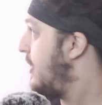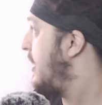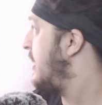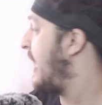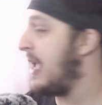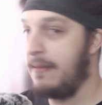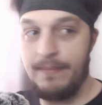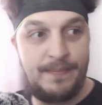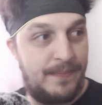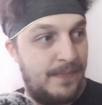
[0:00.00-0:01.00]
In
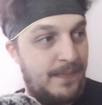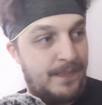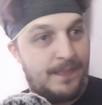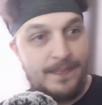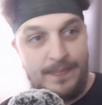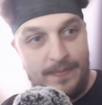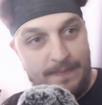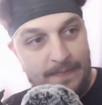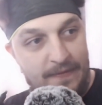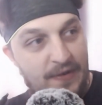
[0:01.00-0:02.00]
game.
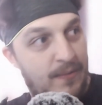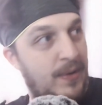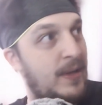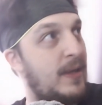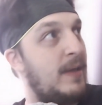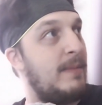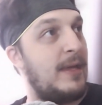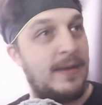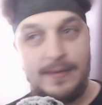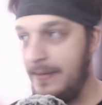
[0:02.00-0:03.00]
If anyone can hear
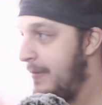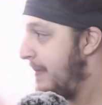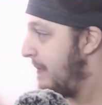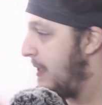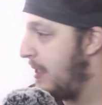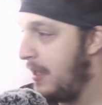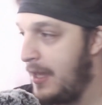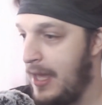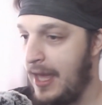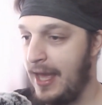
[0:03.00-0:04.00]
me.
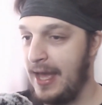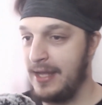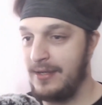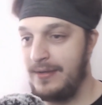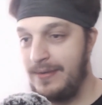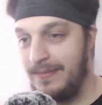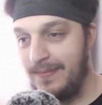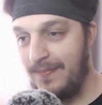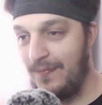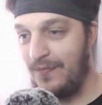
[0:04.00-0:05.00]
And
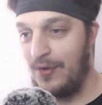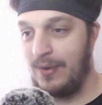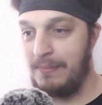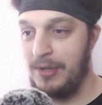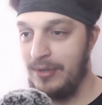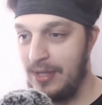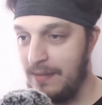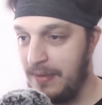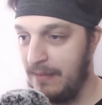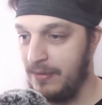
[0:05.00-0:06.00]
throwing boulders
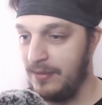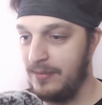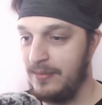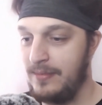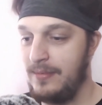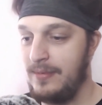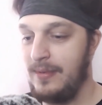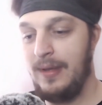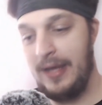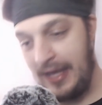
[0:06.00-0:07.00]
at people.
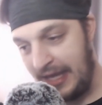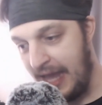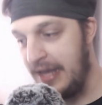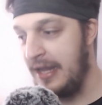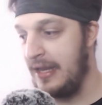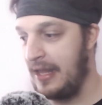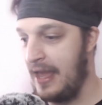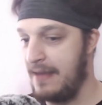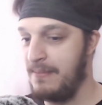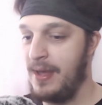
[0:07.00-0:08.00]
Again, in game.